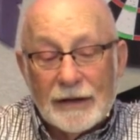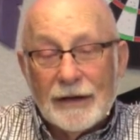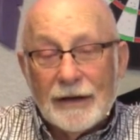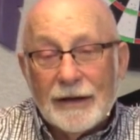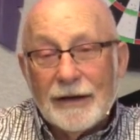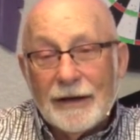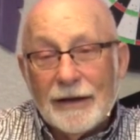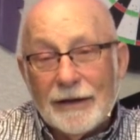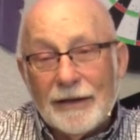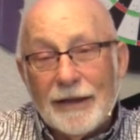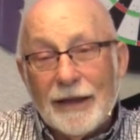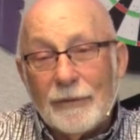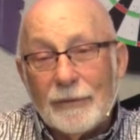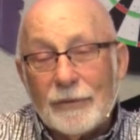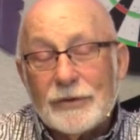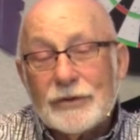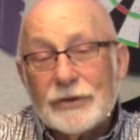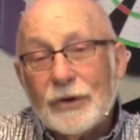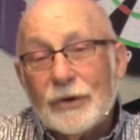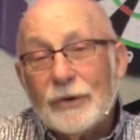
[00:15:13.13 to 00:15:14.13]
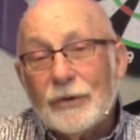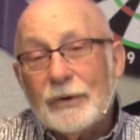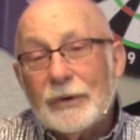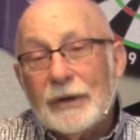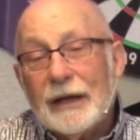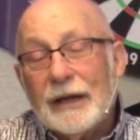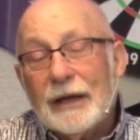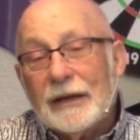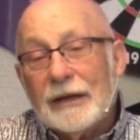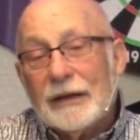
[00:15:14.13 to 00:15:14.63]
And that was
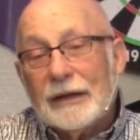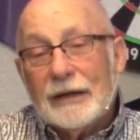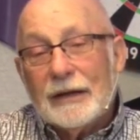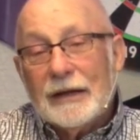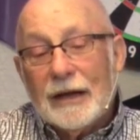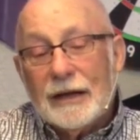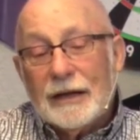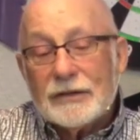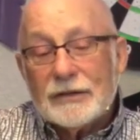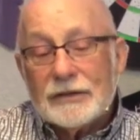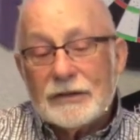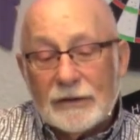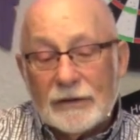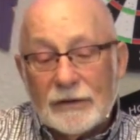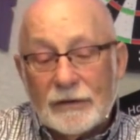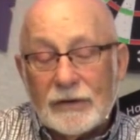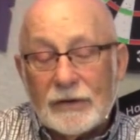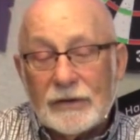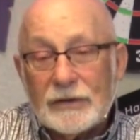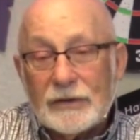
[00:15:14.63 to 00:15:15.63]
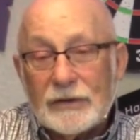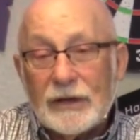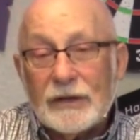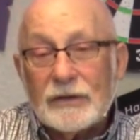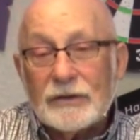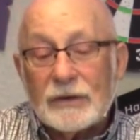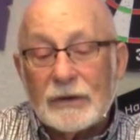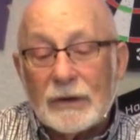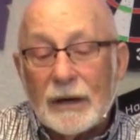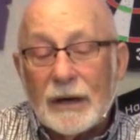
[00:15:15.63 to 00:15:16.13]
so in the case of this
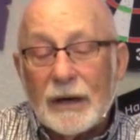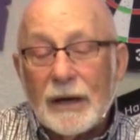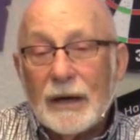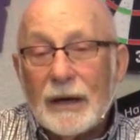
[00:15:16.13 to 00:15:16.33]
teacher.